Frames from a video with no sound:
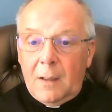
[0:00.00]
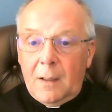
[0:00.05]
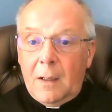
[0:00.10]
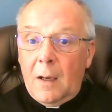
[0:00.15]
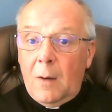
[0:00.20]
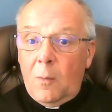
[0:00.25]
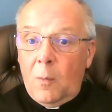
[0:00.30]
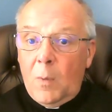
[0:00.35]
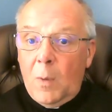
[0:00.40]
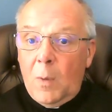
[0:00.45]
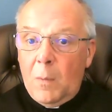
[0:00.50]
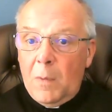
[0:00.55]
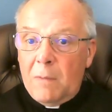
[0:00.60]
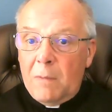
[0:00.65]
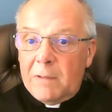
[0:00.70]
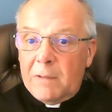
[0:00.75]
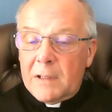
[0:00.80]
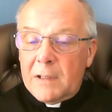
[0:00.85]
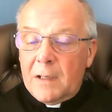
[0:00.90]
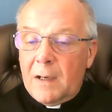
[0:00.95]
And when we
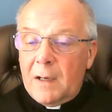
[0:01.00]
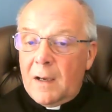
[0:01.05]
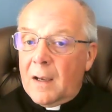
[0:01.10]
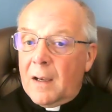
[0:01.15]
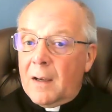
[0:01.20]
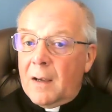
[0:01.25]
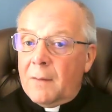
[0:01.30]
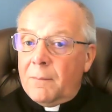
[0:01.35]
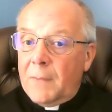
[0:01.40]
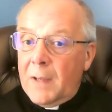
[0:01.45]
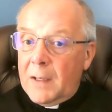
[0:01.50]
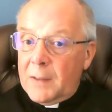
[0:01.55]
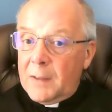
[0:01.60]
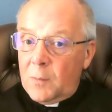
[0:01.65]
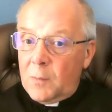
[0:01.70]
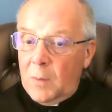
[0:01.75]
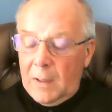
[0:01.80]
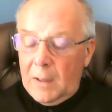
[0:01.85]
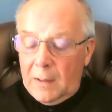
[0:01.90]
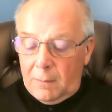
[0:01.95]
retire as
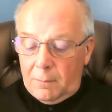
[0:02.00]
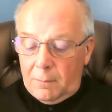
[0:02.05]
well.